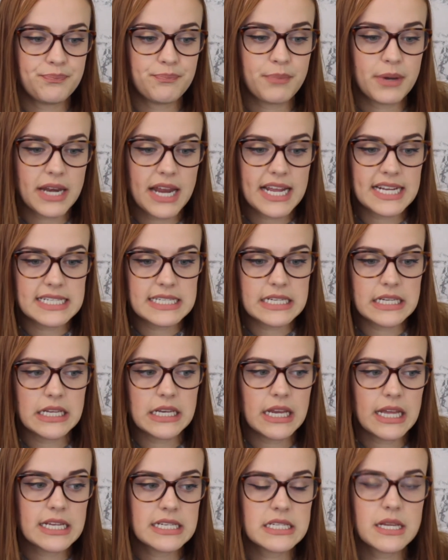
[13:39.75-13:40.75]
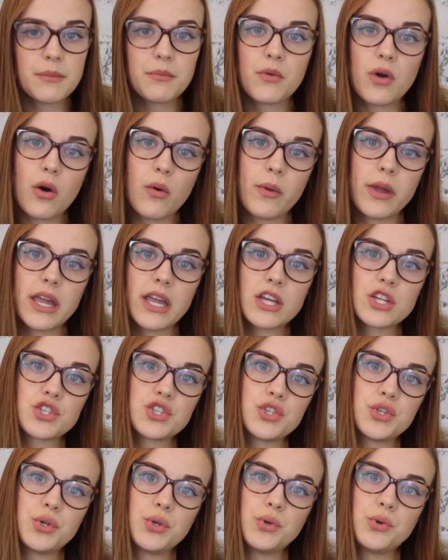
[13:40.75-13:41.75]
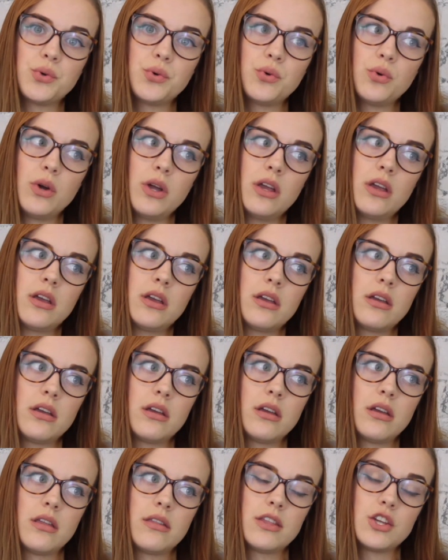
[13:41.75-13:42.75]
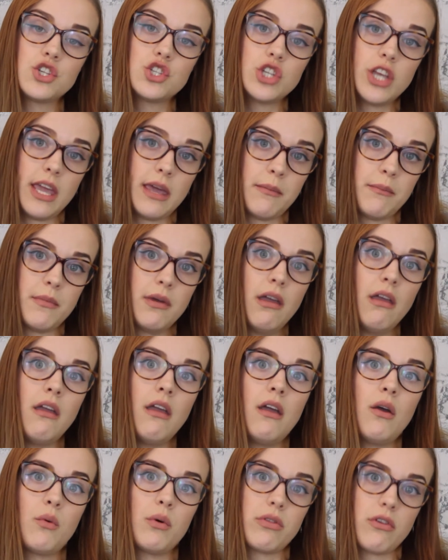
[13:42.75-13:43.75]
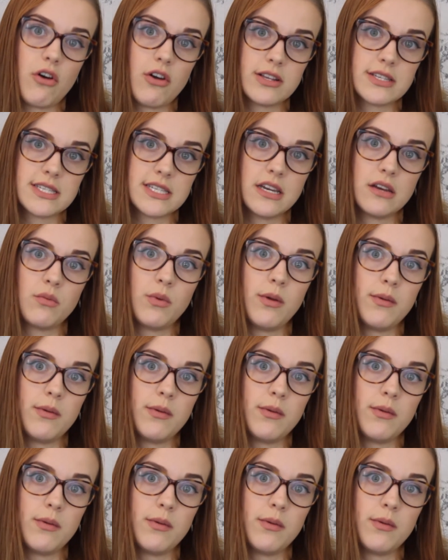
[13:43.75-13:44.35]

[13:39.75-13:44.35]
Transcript: But I did end up going to the gym with Austin.